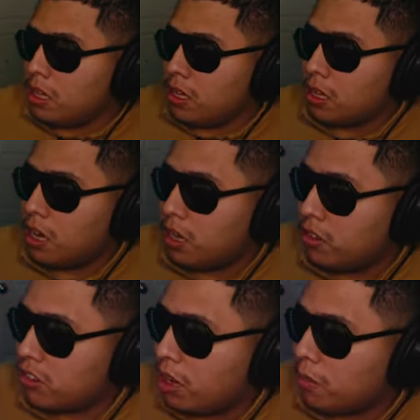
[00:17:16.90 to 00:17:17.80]
God,
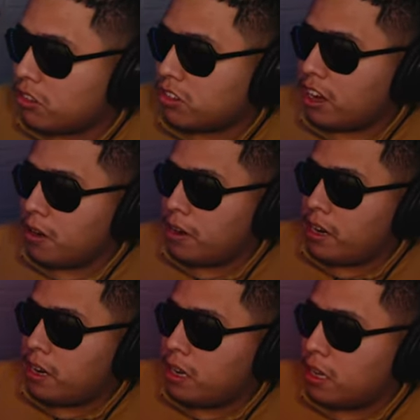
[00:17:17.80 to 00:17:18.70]
this game is scary.
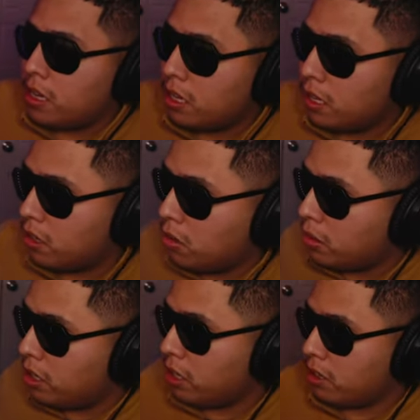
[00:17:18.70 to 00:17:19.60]
Low
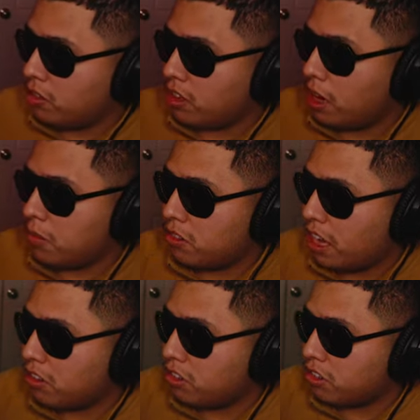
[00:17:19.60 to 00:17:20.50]
key, this game is
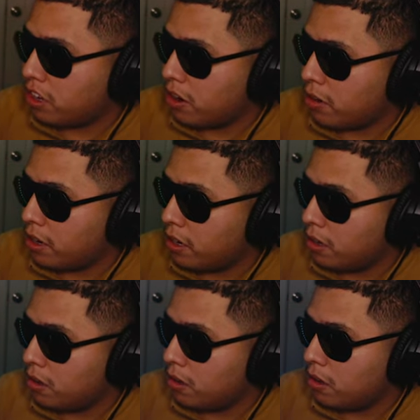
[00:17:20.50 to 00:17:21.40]
actually scary.
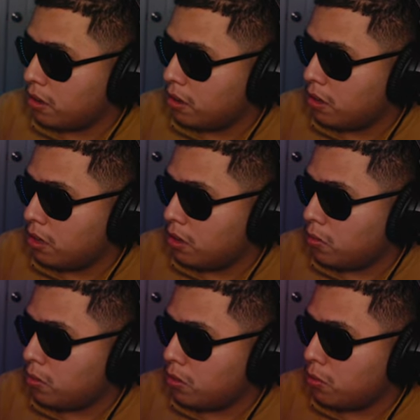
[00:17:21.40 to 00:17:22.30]

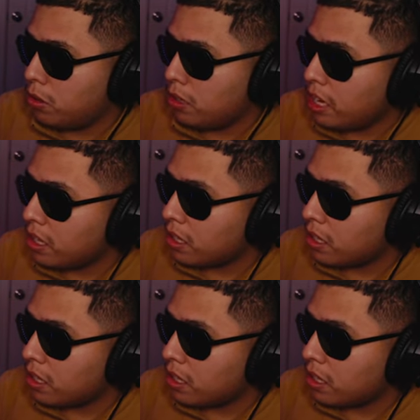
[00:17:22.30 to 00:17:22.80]
Really?